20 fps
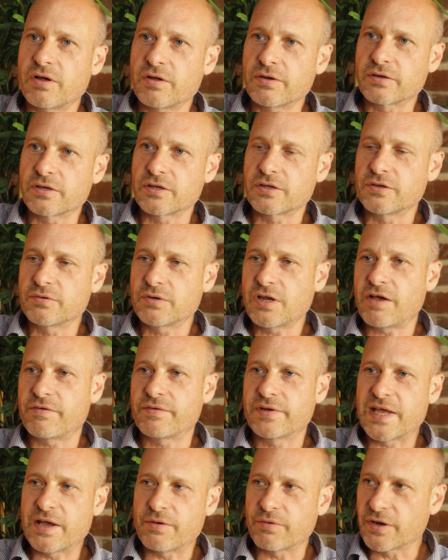on, you'd have
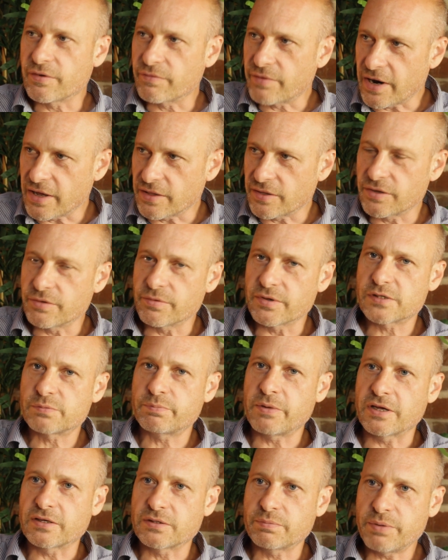an hourly rate that you
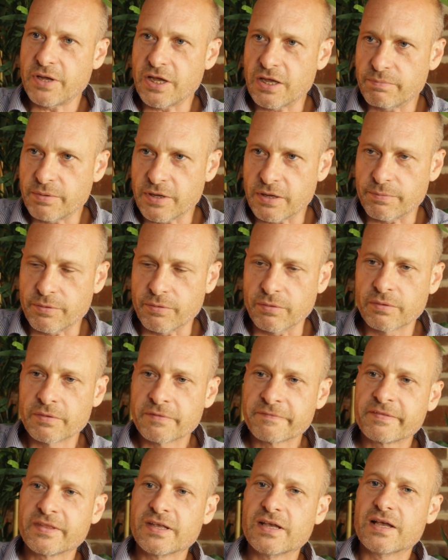expect to pay people.
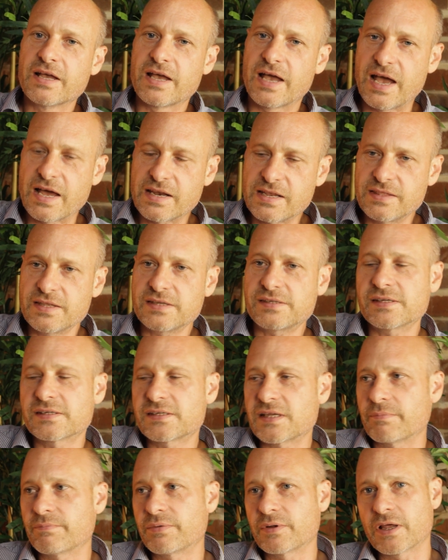And in this
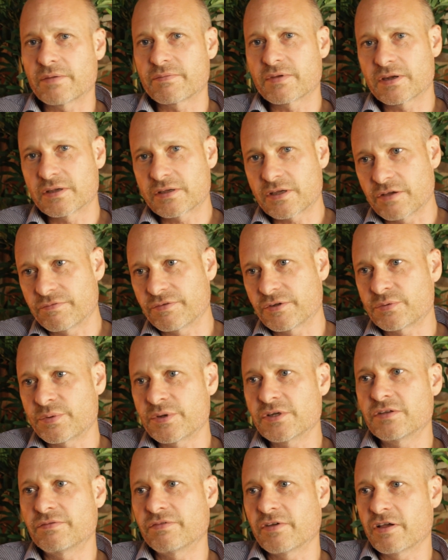example, I'm going to go for
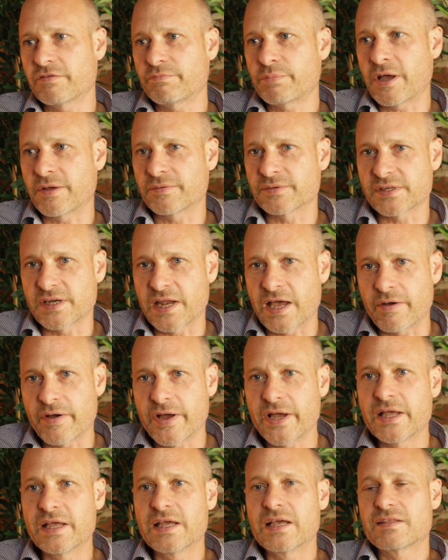£25 an
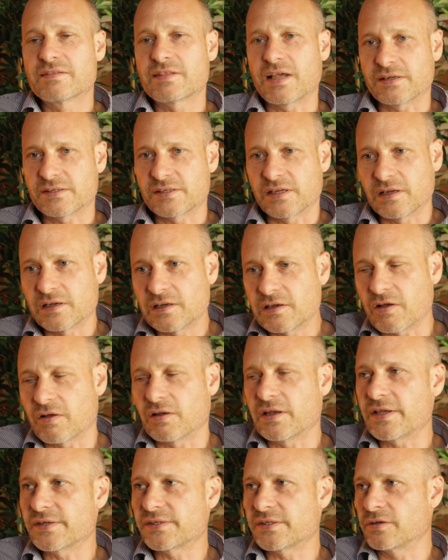hour. That's a
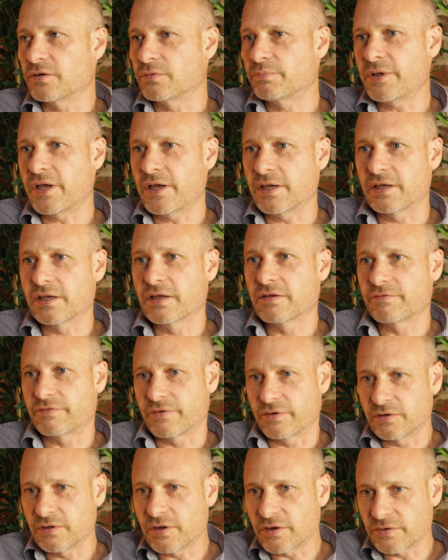lot less than you'd pay
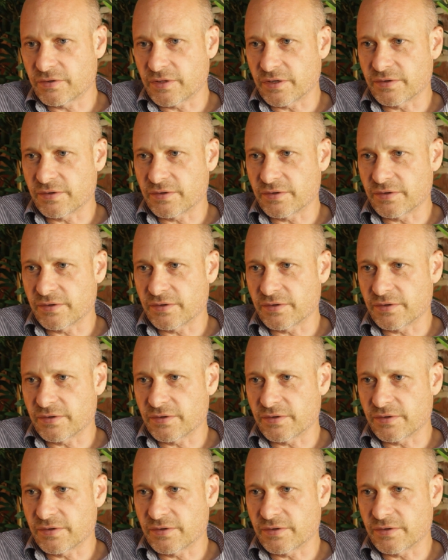for a lot of